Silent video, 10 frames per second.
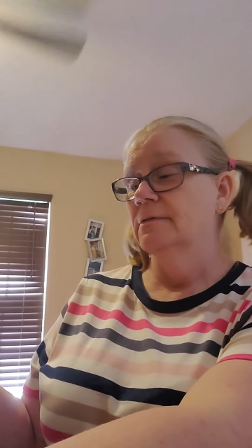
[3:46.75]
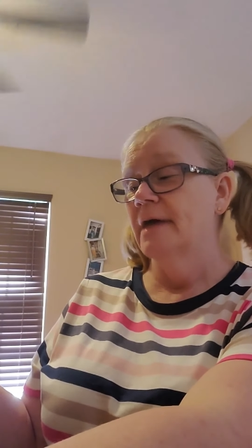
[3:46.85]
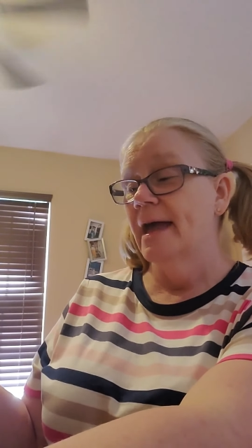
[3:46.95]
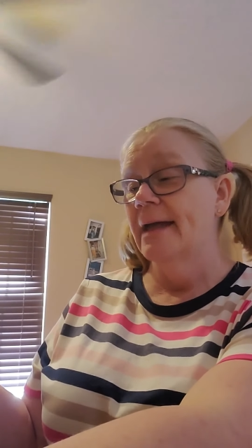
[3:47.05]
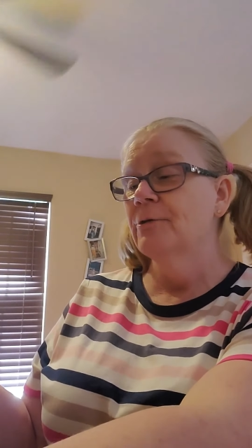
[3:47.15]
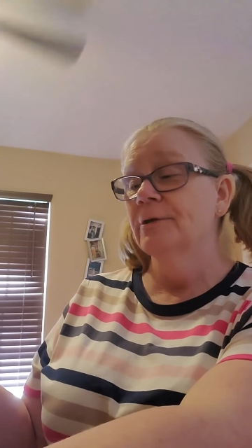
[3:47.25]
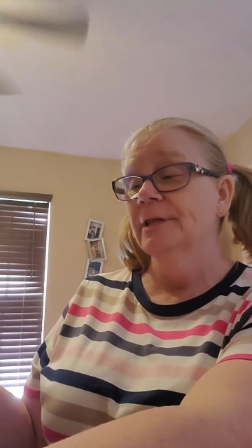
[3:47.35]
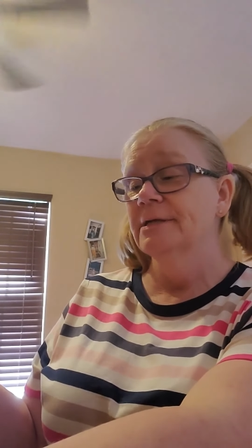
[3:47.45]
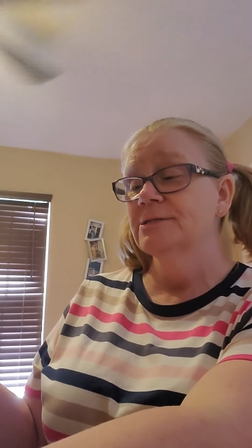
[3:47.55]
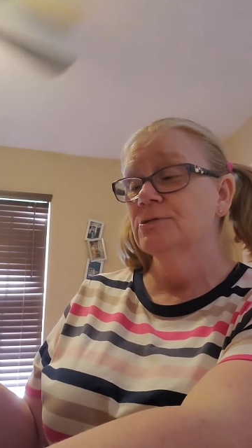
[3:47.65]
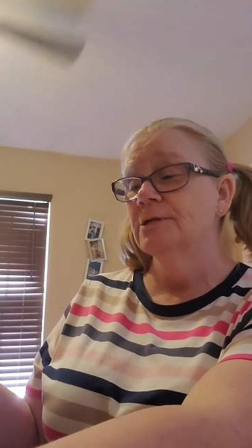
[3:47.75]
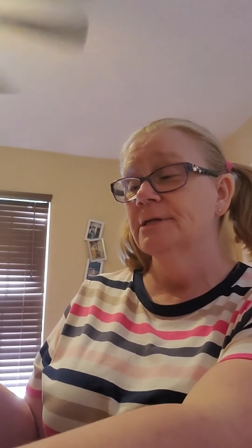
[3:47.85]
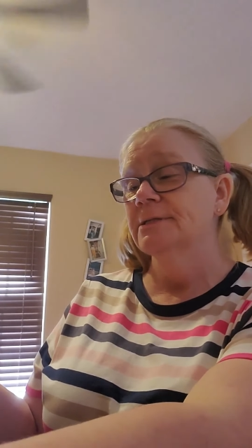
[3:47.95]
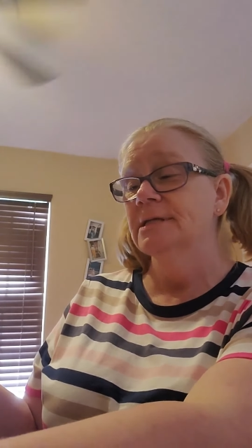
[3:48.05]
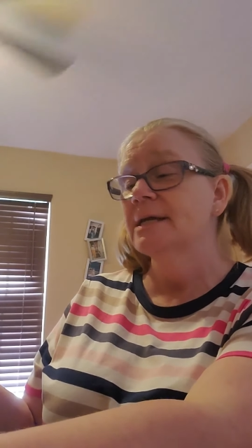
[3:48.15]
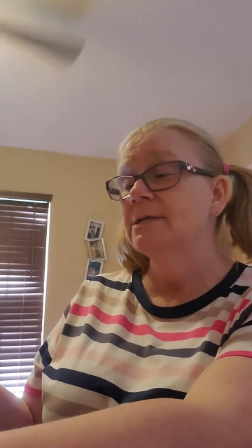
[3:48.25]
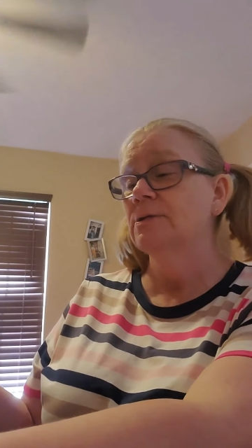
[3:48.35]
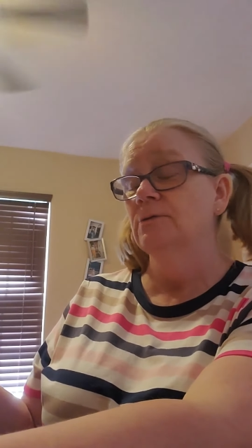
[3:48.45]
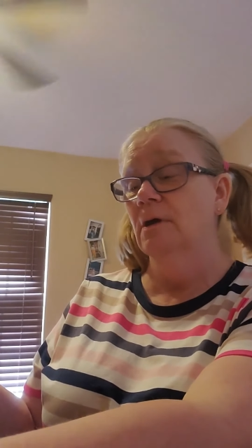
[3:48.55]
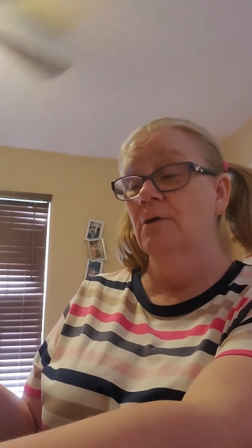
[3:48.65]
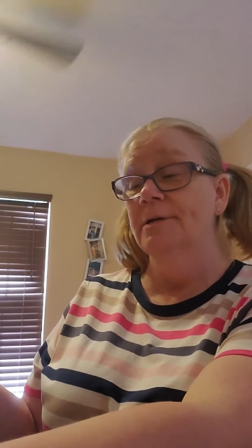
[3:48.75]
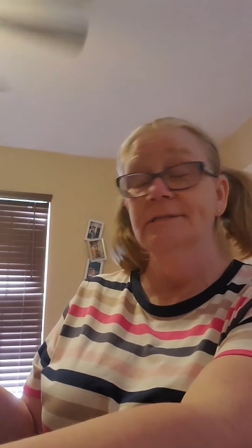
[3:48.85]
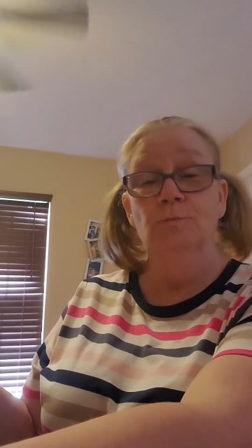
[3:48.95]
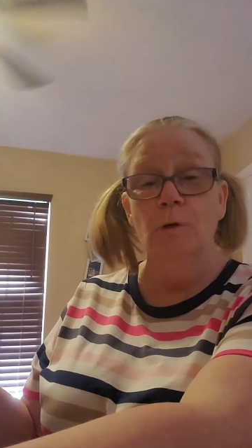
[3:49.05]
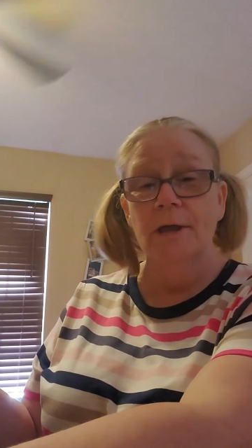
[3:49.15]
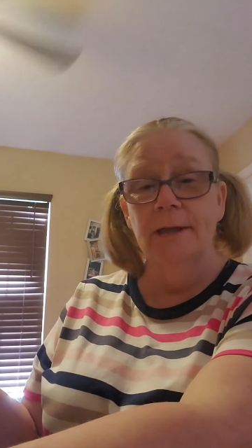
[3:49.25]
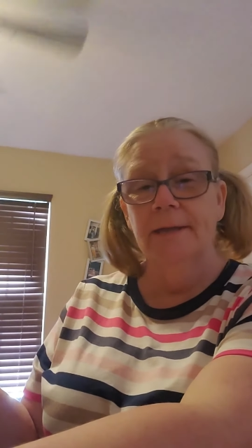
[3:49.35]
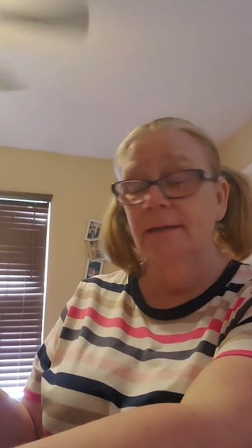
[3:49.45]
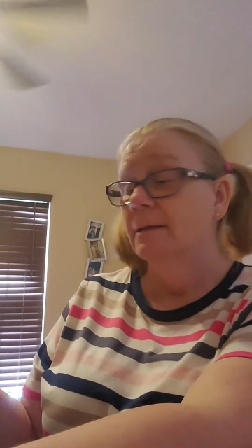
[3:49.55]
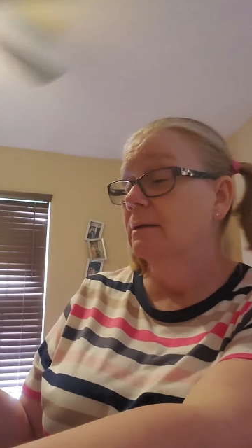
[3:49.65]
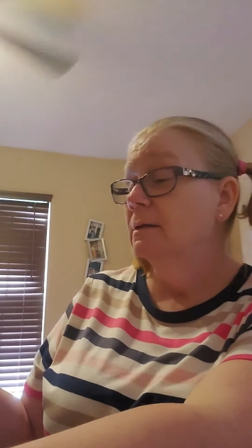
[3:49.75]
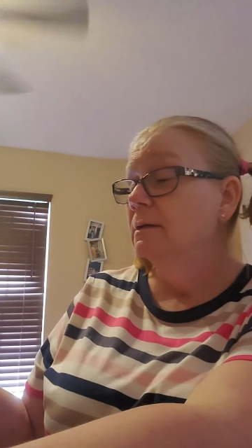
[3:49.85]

The angry lizard continued on his way.